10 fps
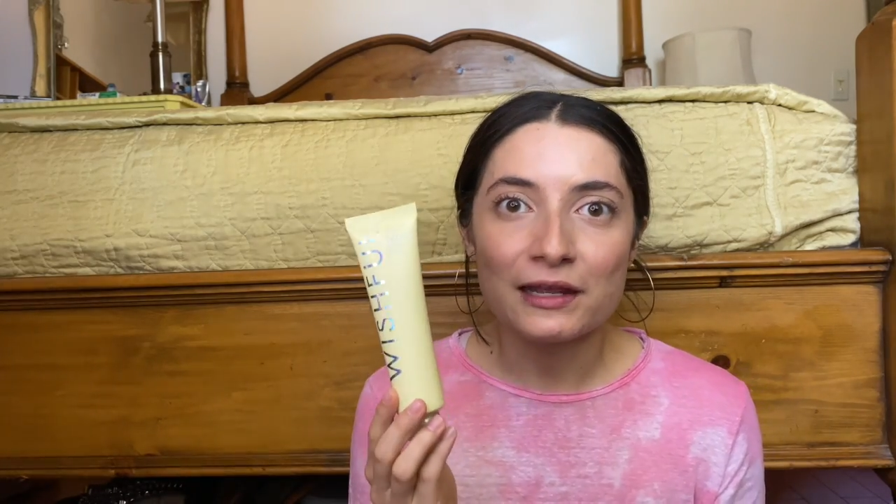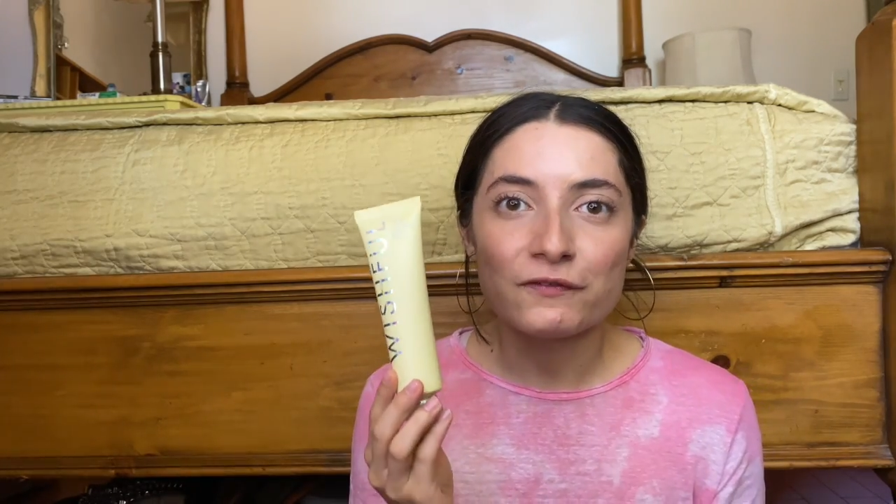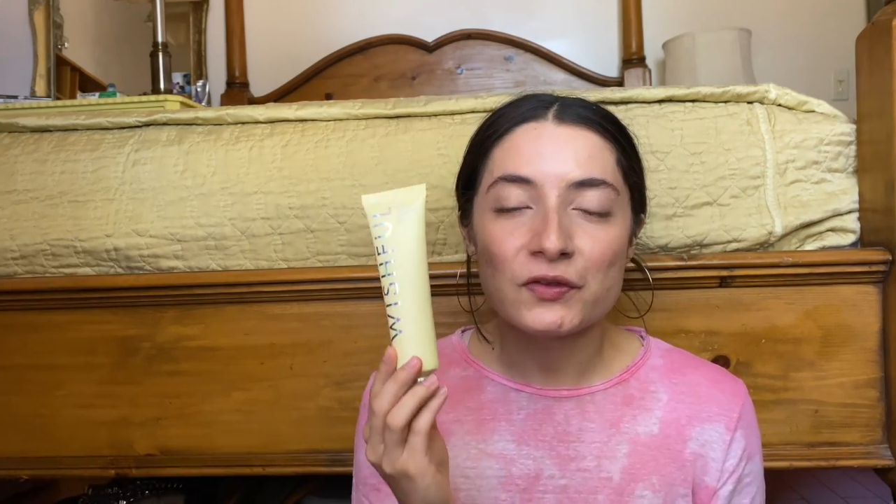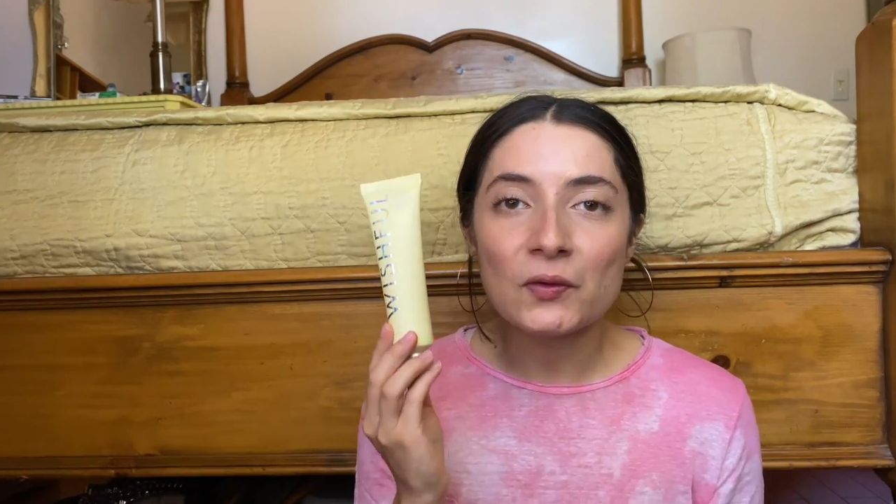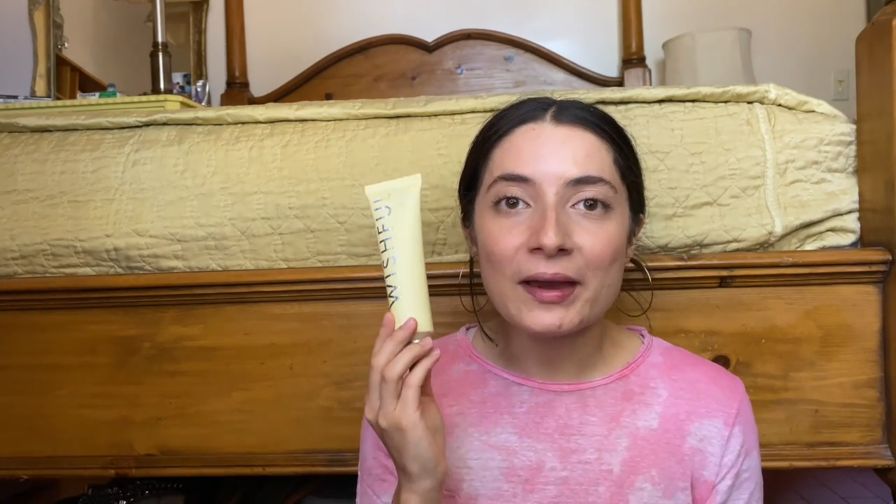
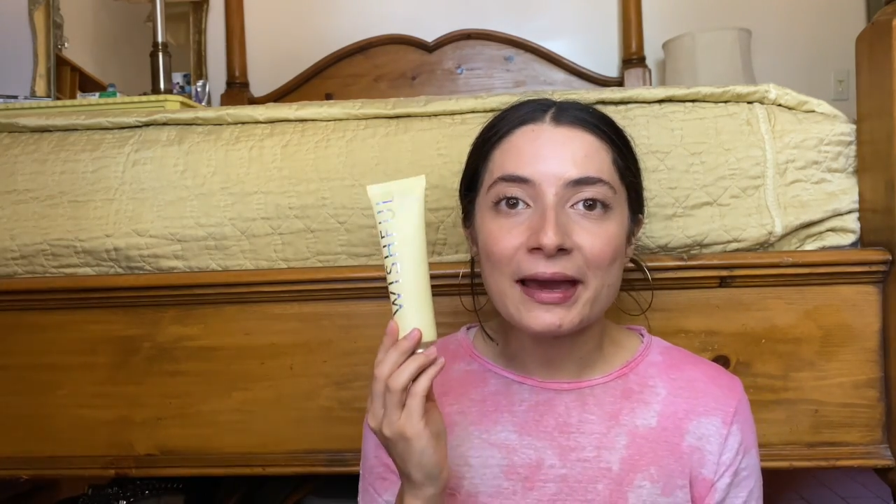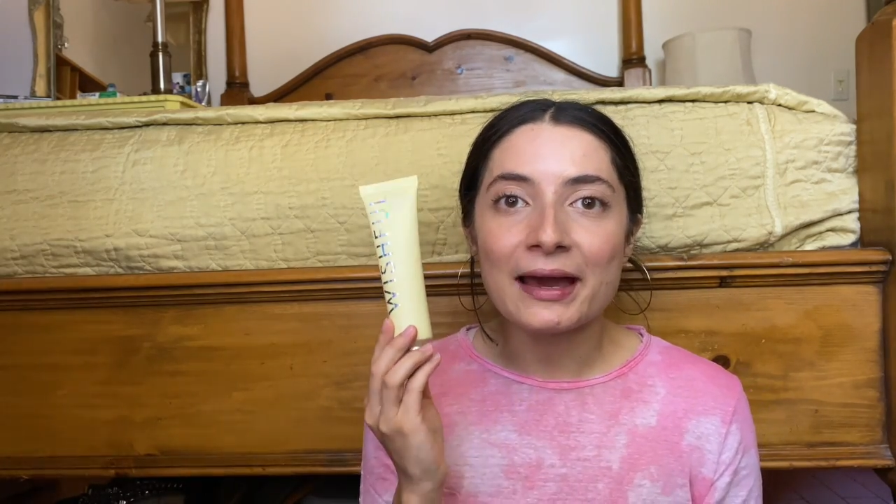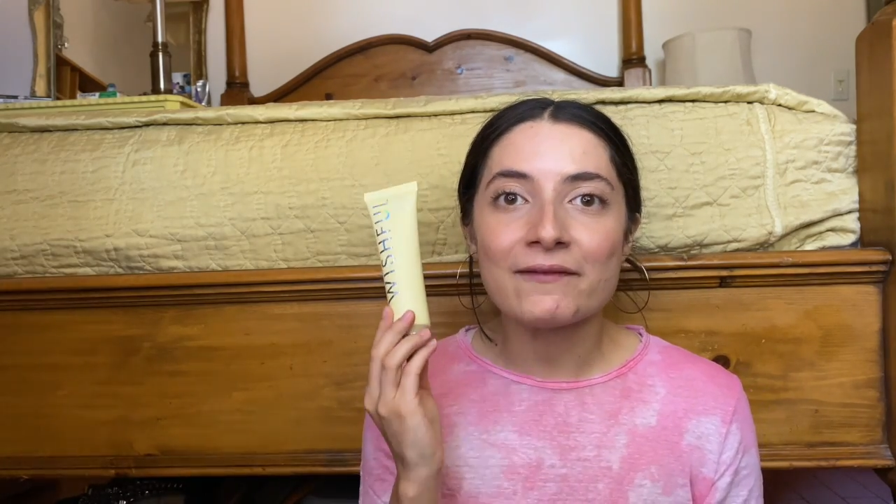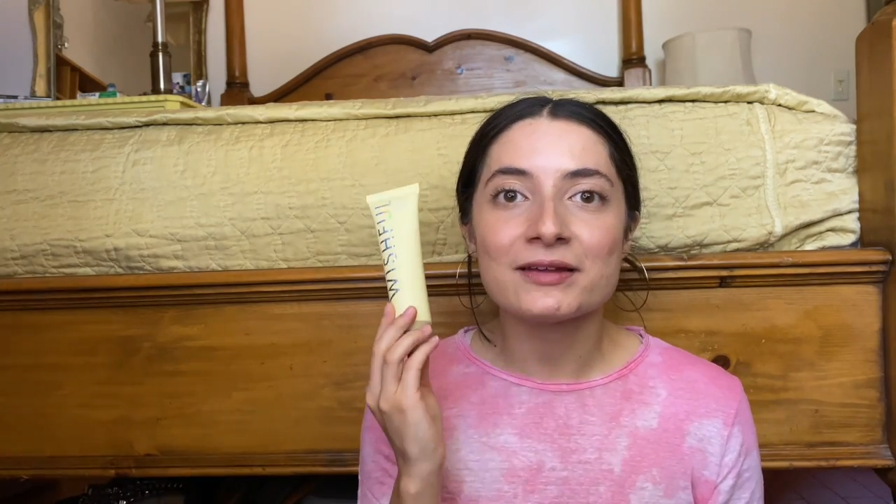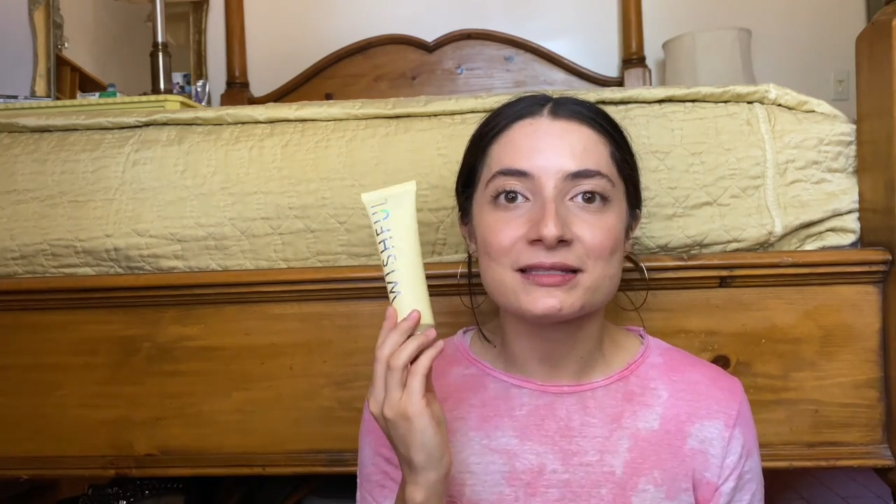if you
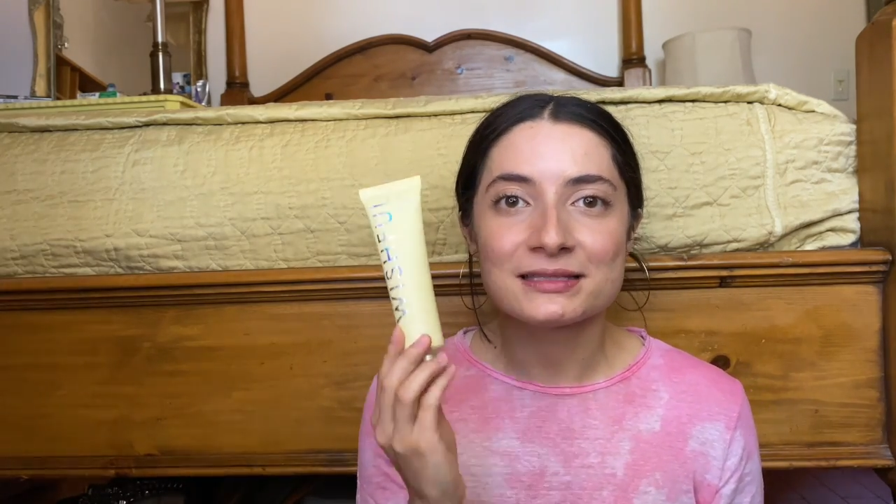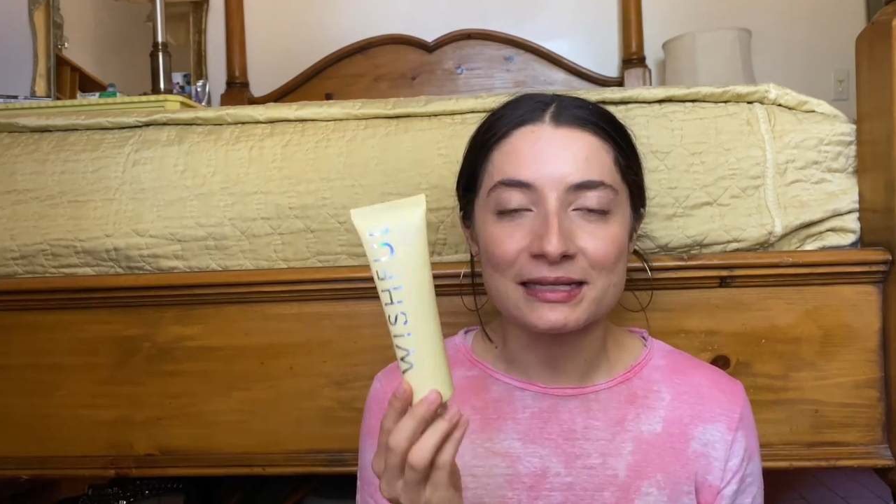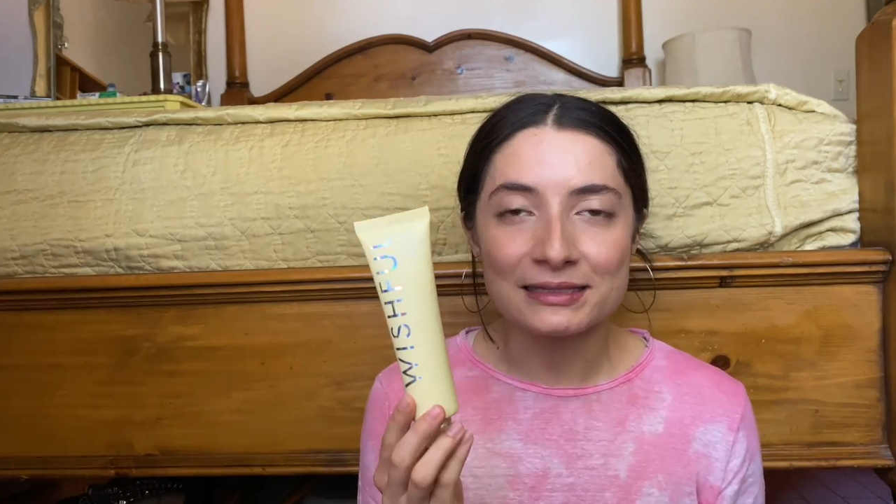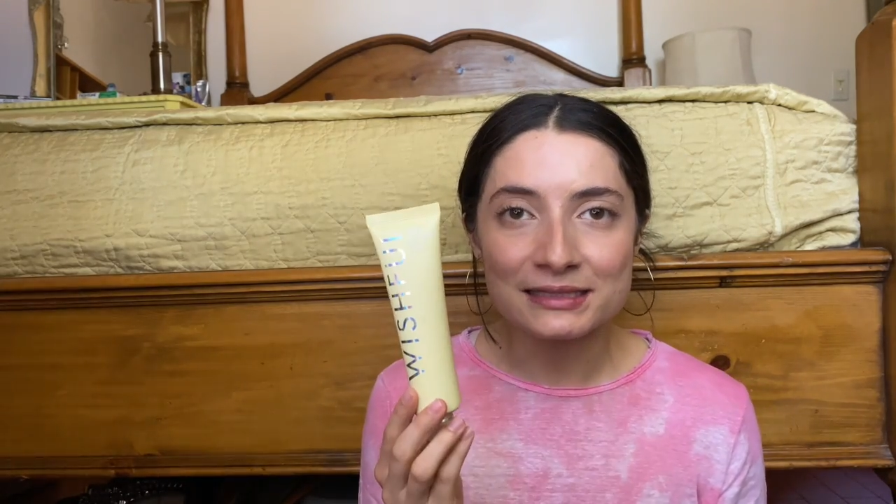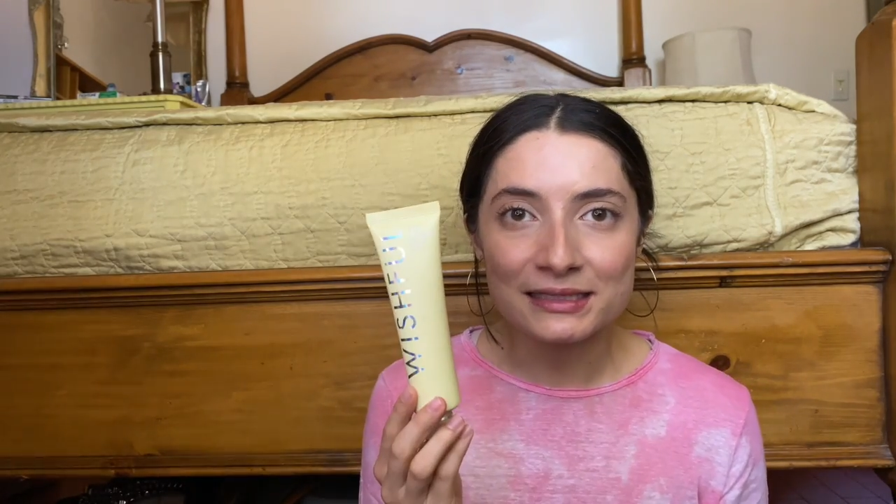have
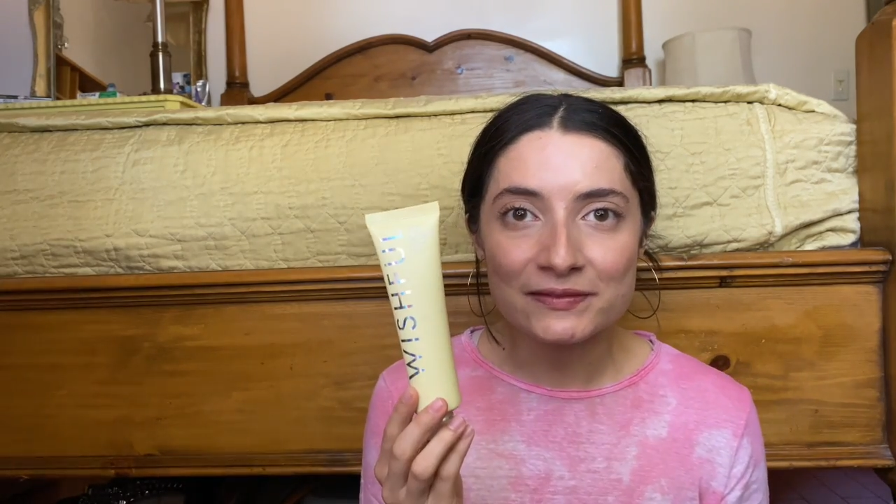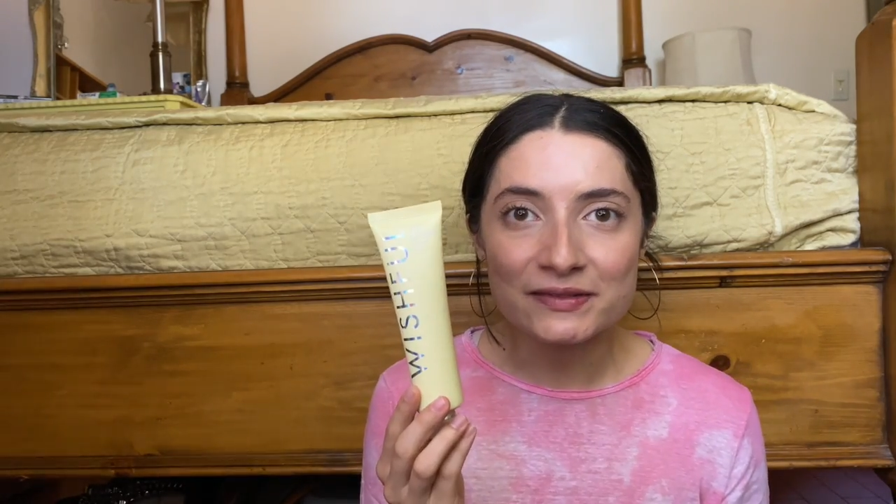sensitive